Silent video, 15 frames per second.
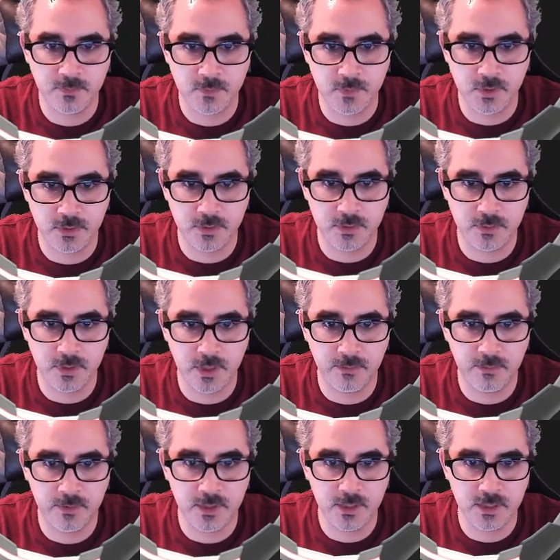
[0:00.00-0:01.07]
So
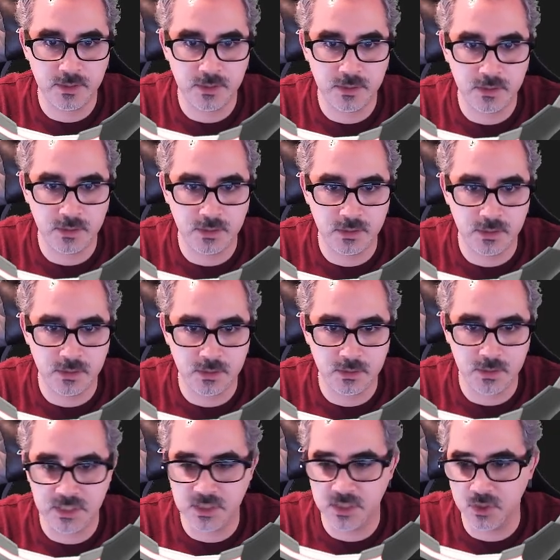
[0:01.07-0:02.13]
everything is
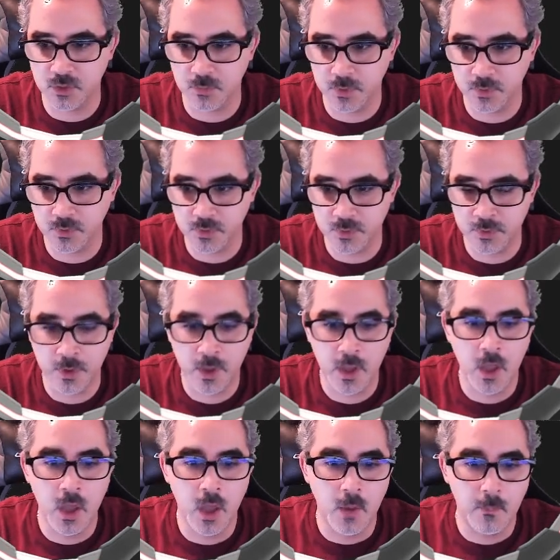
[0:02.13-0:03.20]
as it's supposed to.
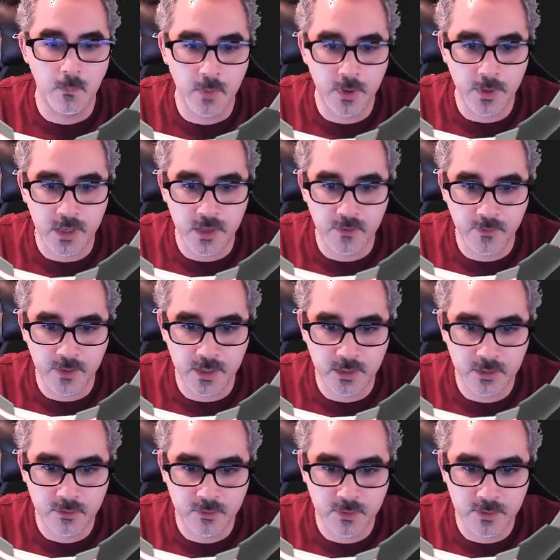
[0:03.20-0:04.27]
But if I
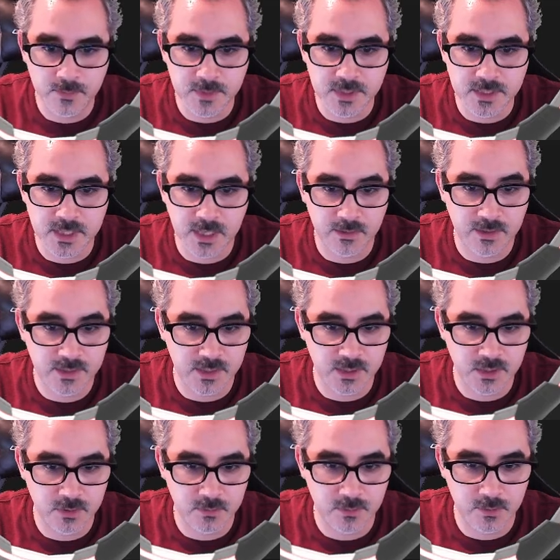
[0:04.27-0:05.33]
trim this down as I
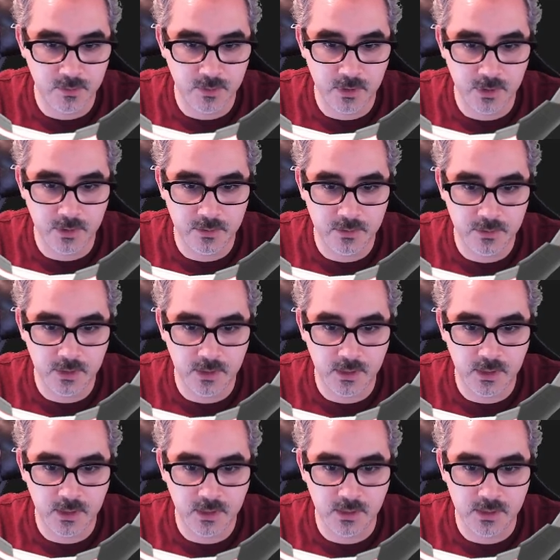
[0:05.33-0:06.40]
showed you earlier,
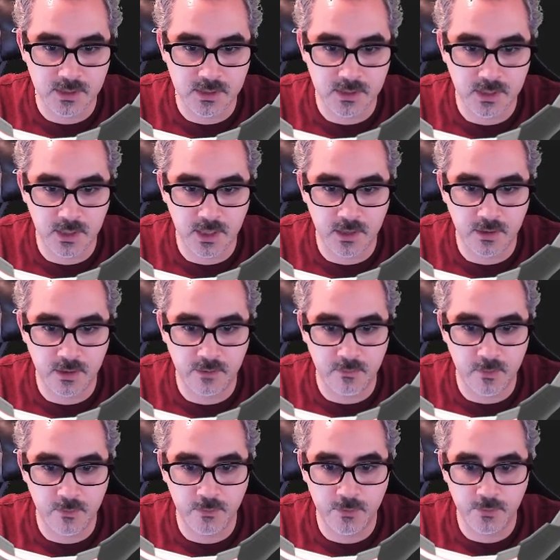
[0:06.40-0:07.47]
I'm gonna
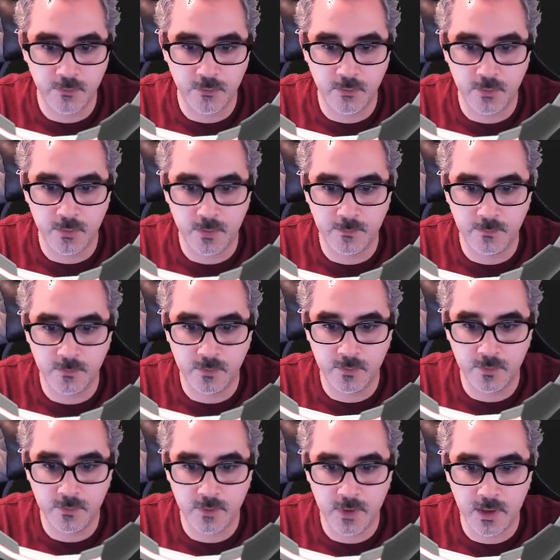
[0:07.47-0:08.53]
remove from
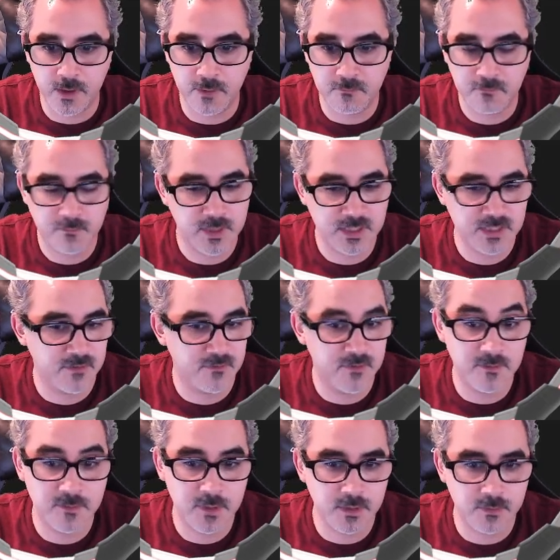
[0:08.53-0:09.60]
let's say
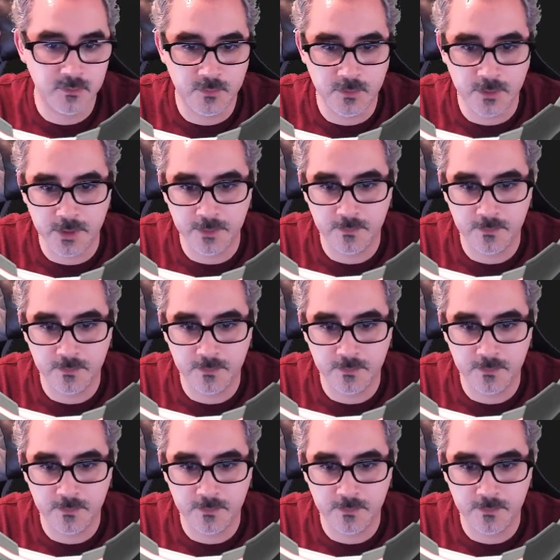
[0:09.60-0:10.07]
15 to 40.